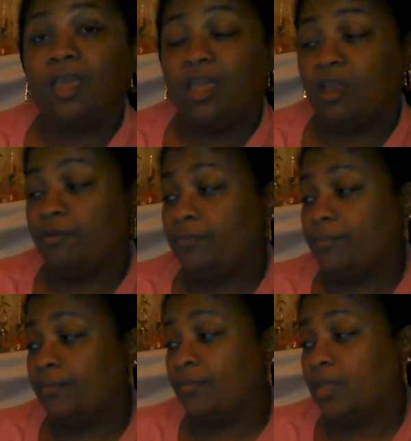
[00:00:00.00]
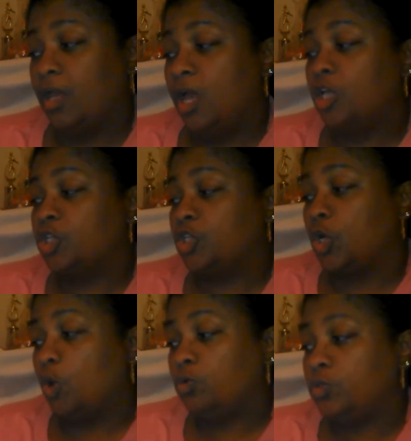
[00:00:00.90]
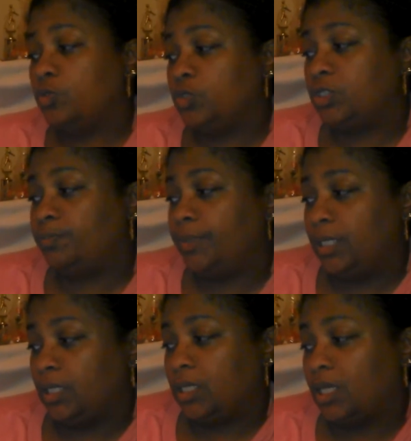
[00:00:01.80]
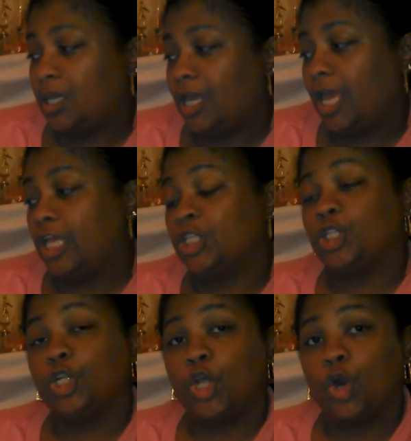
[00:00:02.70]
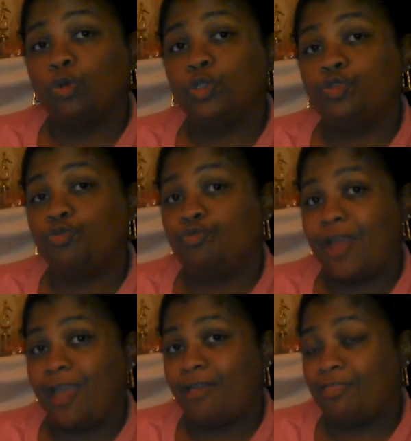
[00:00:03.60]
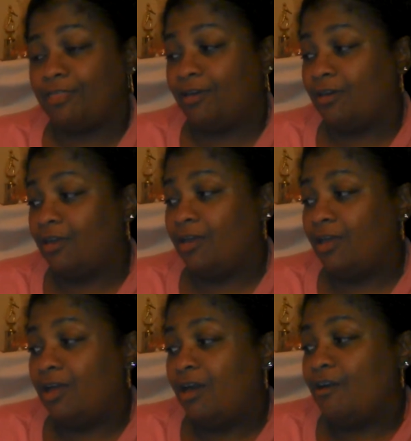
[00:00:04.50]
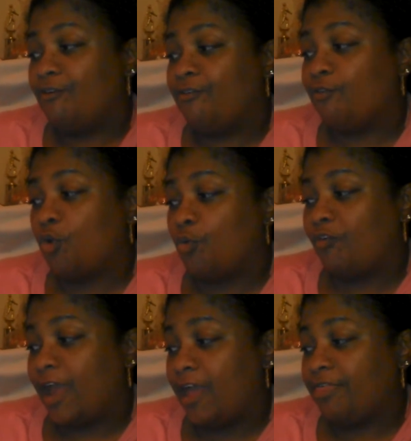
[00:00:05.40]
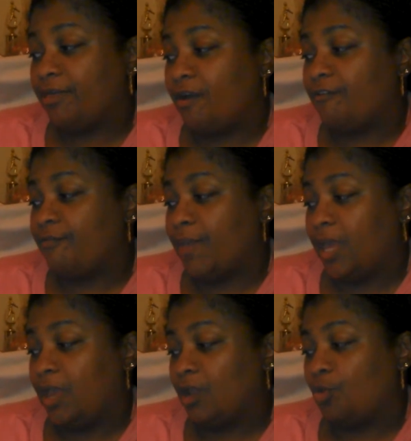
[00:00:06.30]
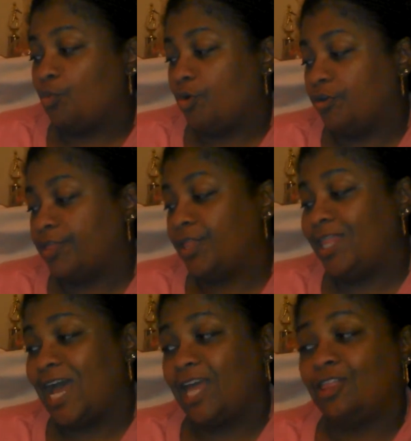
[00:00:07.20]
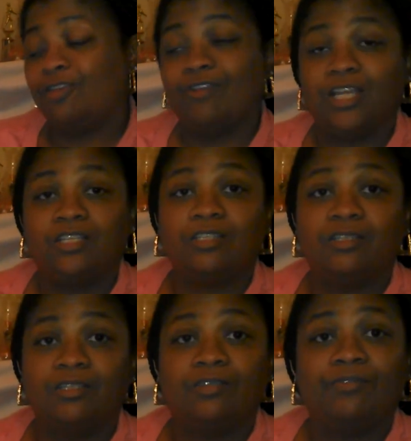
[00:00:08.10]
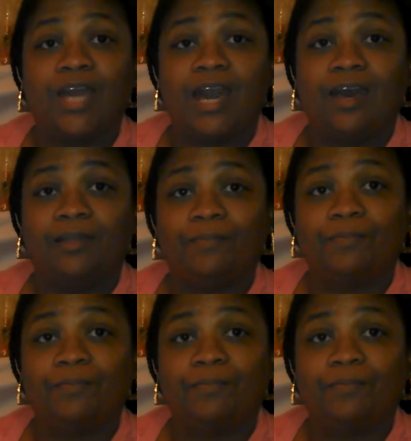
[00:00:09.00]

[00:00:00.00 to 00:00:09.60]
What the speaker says: hear, slow to speak, and slow to wrath. For wrath of man worketh not the righteousness of God.